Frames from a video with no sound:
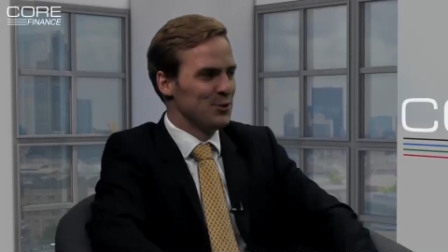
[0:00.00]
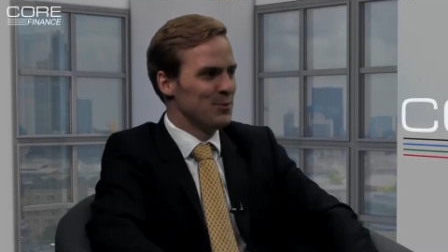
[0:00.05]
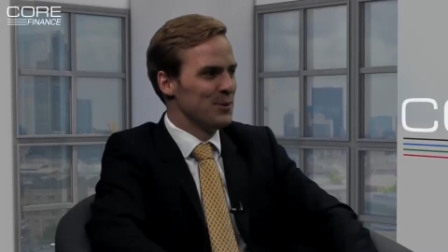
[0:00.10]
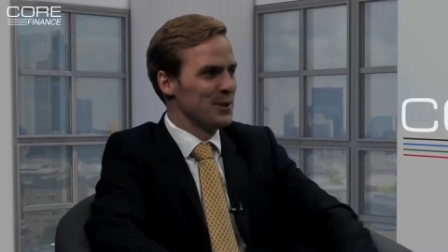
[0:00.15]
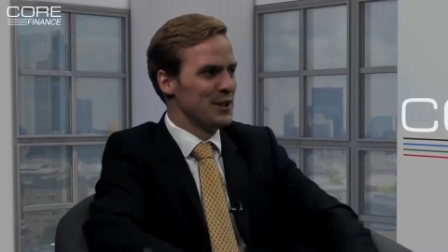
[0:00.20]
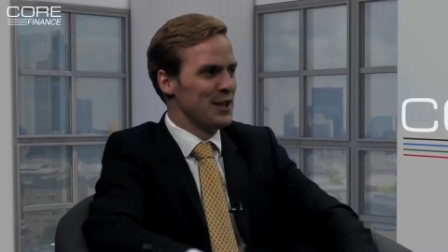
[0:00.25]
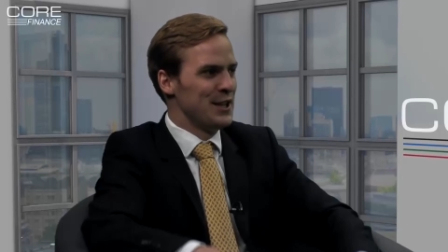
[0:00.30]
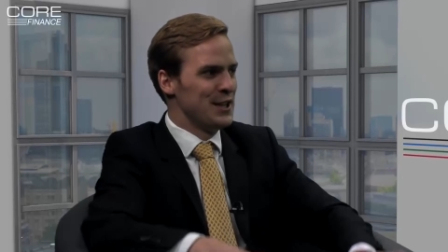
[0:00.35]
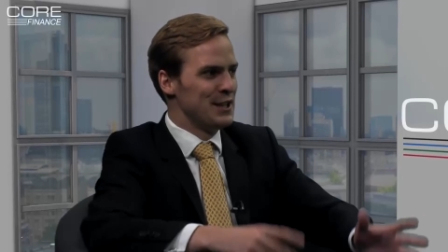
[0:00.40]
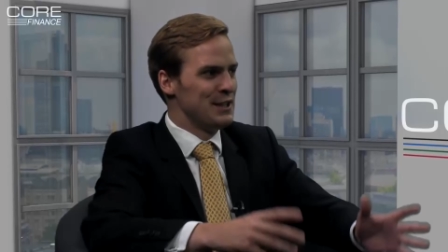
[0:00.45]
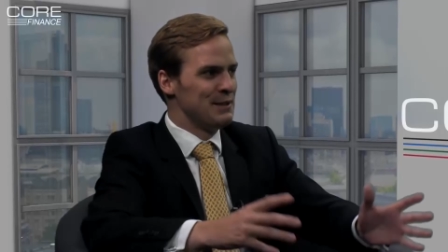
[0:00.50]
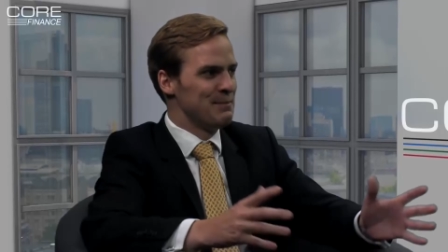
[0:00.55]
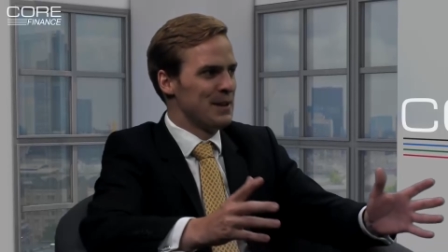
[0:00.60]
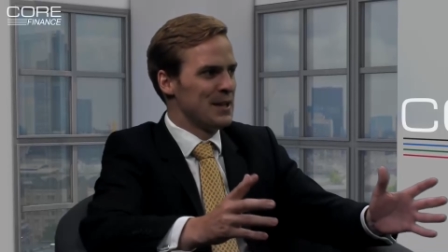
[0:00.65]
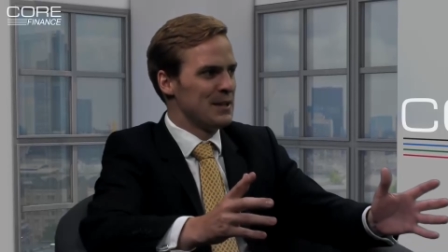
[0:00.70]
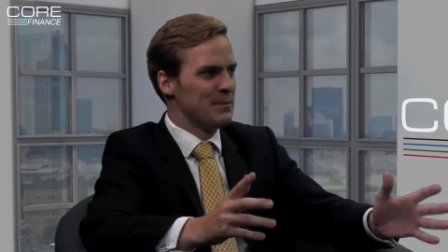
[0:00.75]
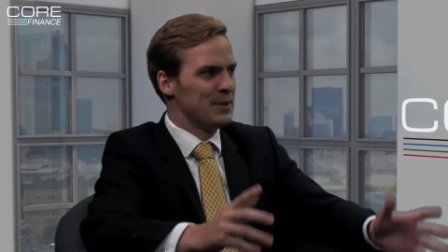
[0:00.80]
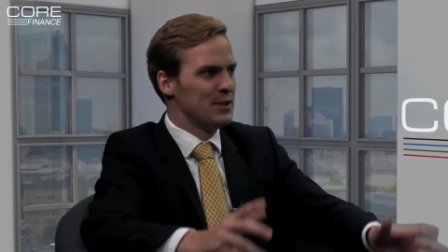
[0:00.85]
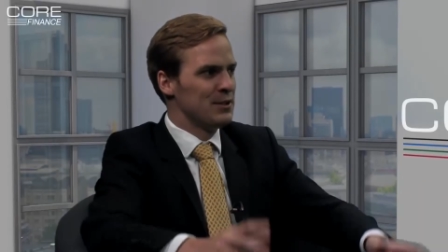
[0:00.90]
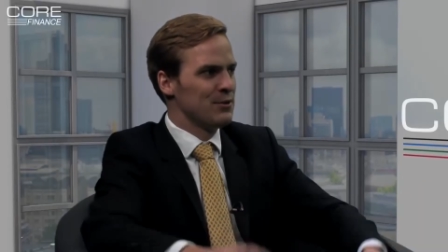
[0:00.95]
what he's
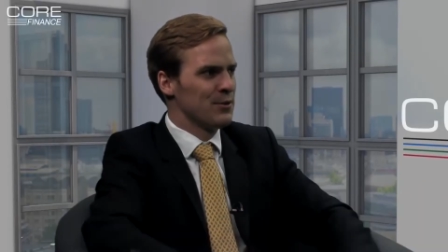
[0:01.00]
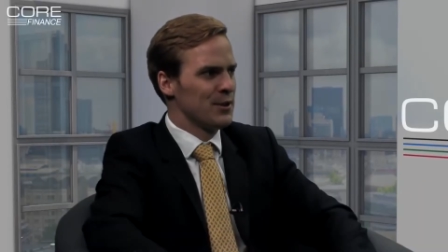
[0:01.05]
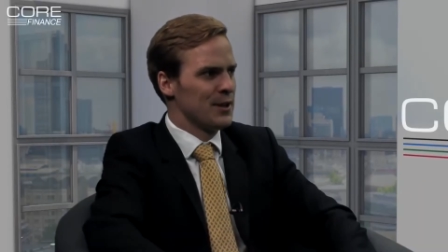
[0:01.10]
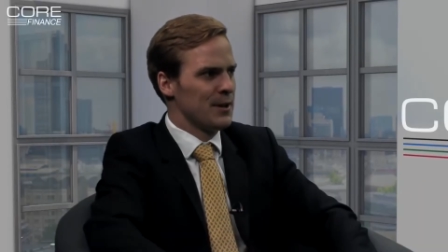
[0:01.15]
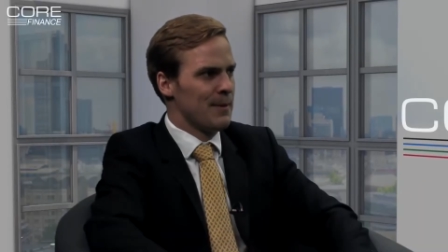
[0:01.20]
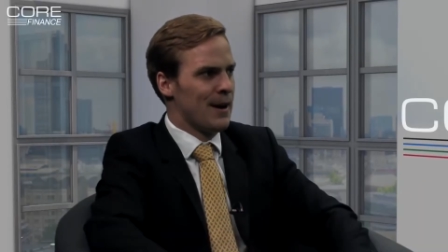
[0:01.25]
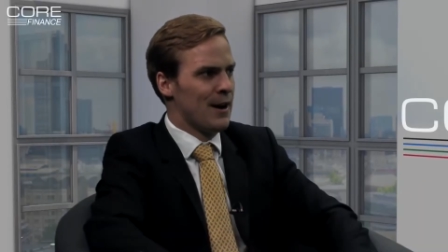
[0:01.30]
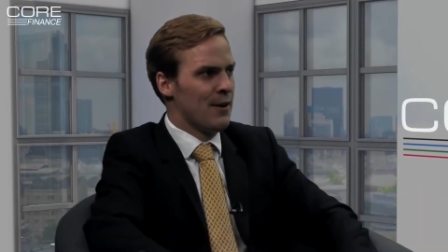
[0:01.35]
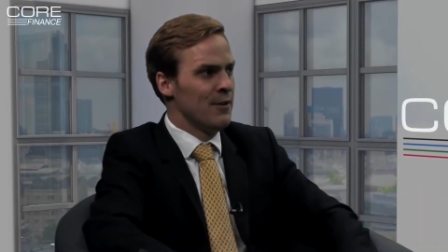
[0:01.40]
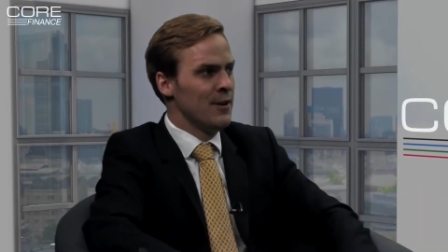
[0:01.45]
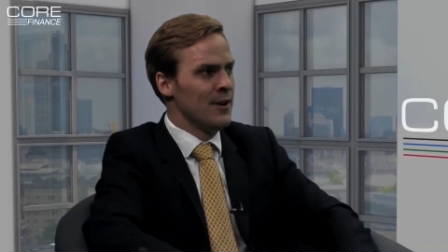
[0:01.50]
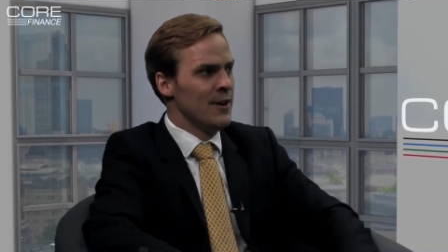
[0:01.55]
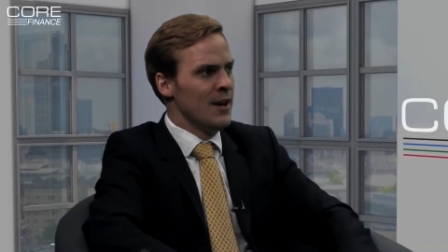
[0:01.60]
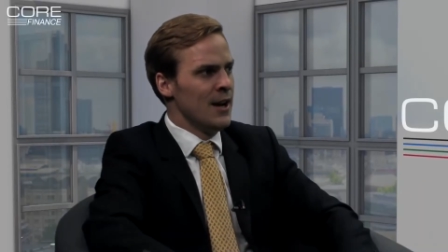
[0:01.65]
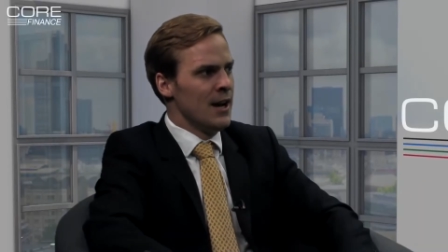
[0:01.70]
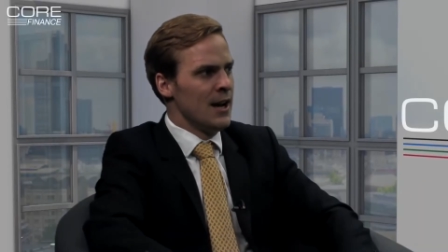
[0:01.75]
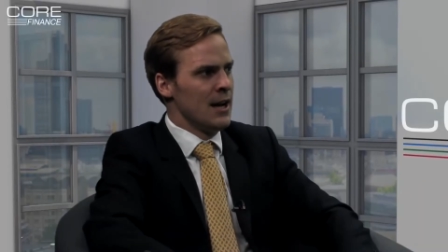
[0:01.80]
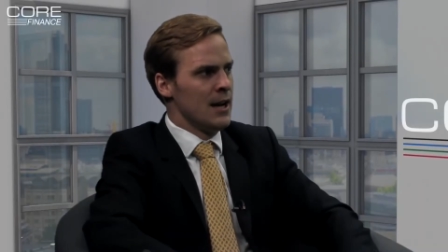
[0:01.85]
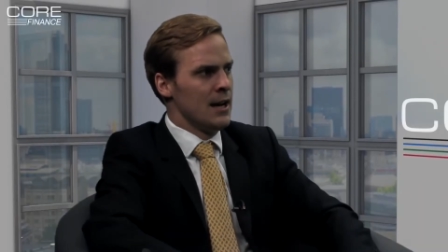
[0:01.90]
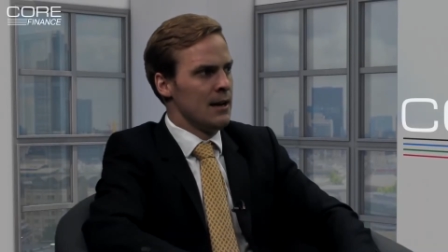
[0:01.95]
meant to be talking about
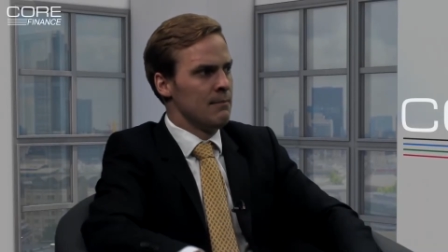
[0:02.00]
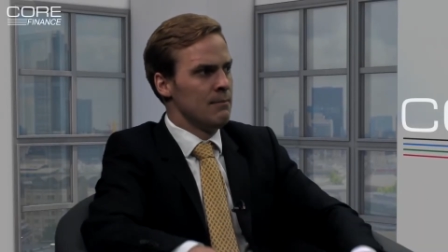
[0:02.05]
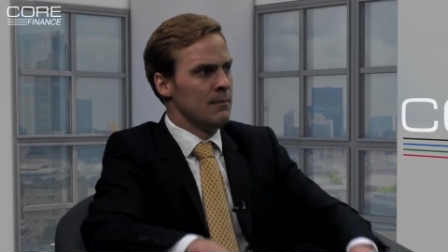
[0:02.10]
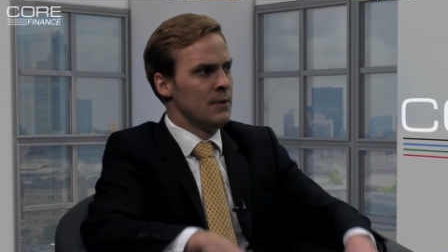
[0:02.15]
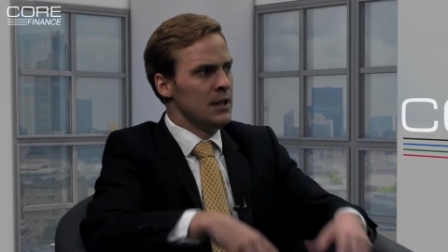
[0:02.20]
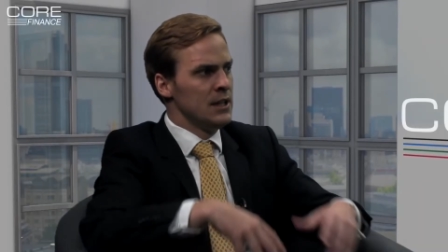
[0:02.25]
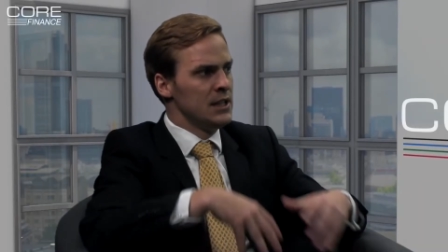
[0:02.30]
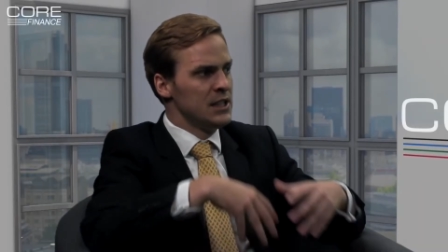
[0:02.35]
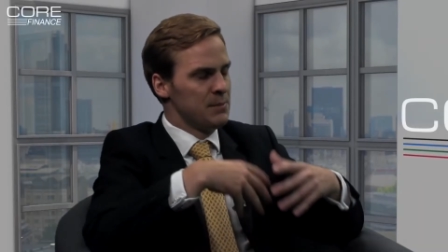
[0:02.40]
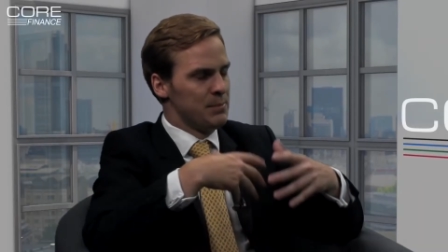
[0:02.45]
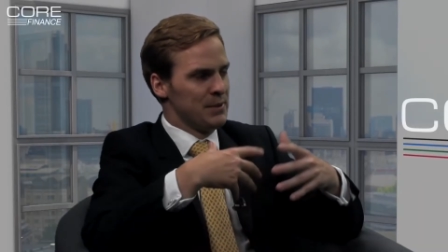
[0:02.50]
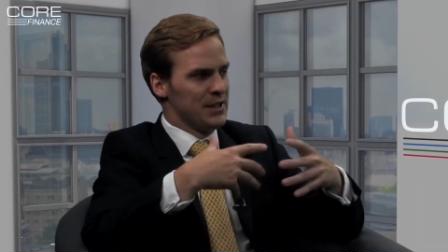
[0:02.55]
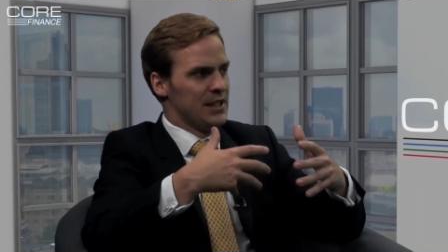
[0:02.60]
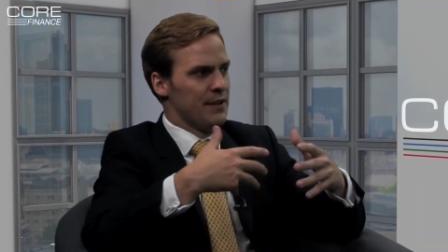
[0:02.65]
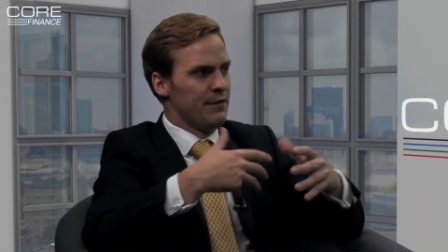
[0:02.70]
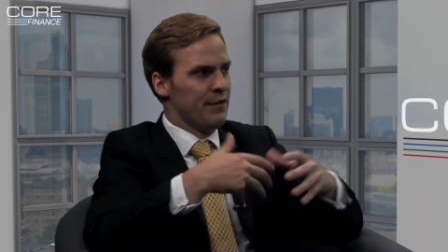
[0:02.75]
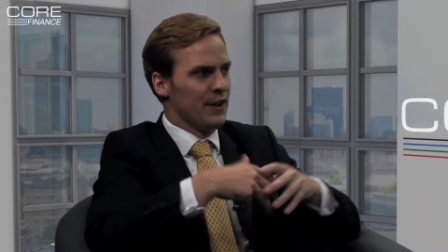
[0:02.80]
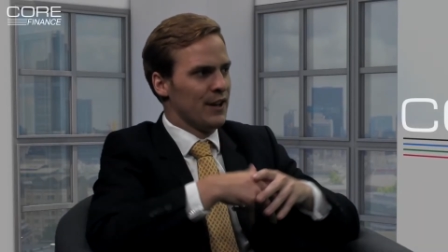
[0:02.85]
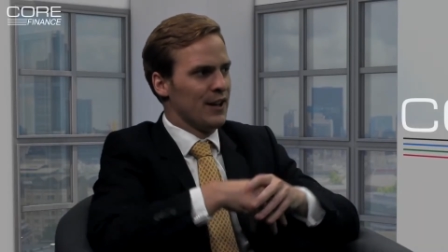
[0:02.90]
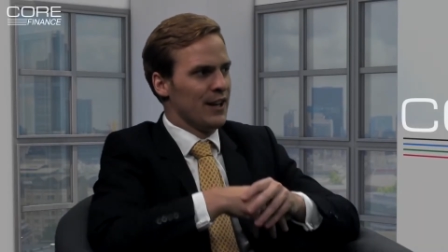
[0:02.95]

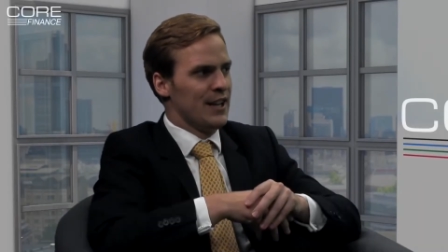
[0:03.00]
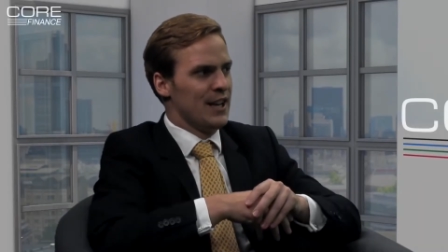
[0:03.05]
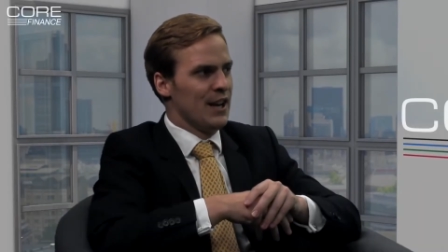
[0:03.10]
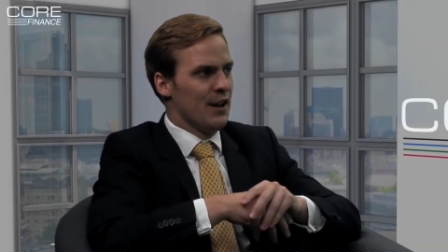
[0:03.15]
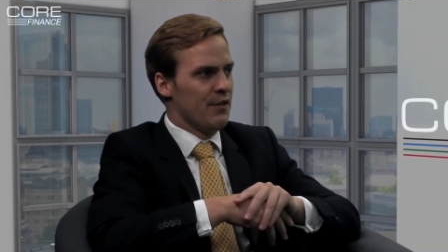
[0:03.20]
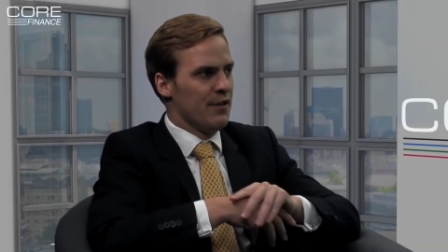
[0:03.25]
specifically.